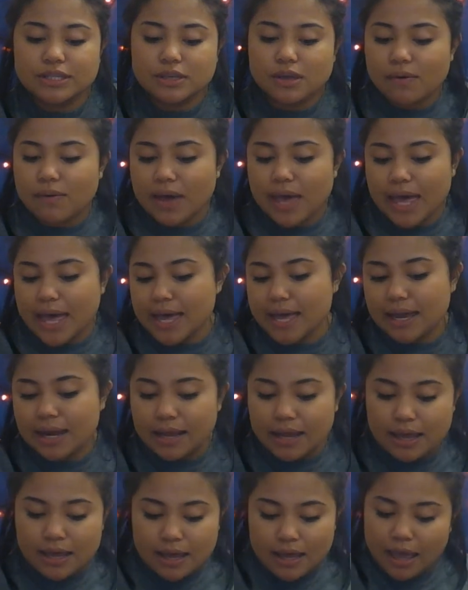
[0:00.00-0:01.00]
go ahead
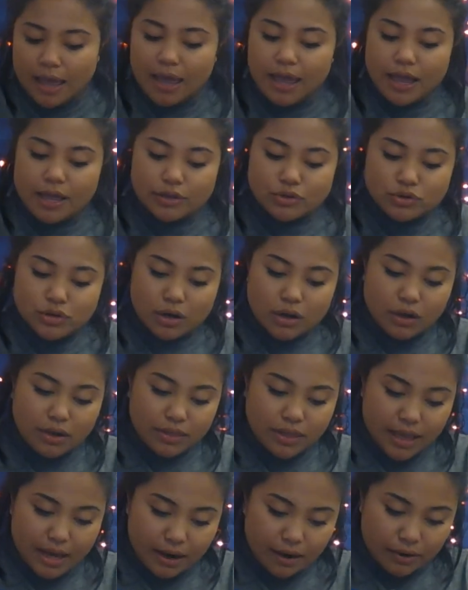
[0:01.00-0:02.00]
and draw
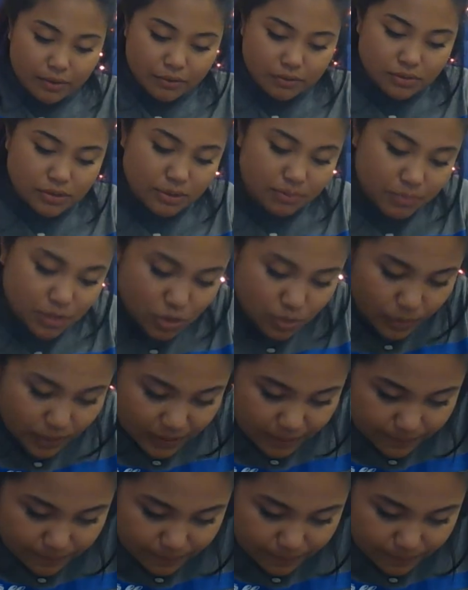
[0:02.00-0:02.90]
the arrows in between.